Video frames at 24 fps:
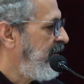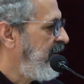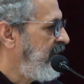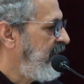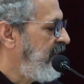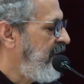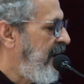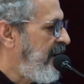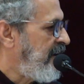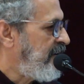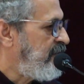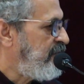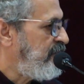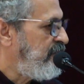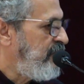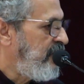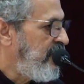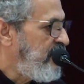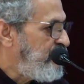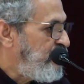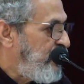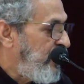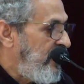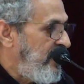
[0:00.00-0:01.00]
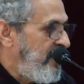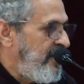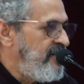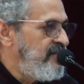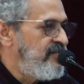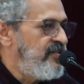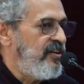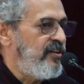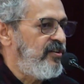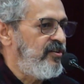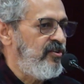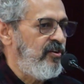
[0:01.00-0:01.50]
that we feel
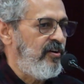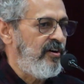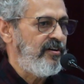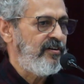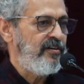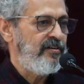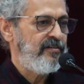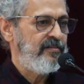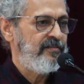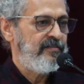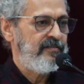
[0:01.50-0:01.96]
insecure,